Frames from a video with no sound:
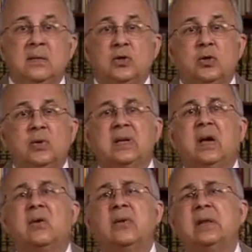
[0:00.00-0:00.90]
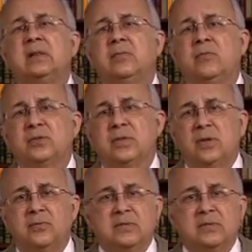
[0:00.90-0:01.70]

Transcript: showing a great diversity of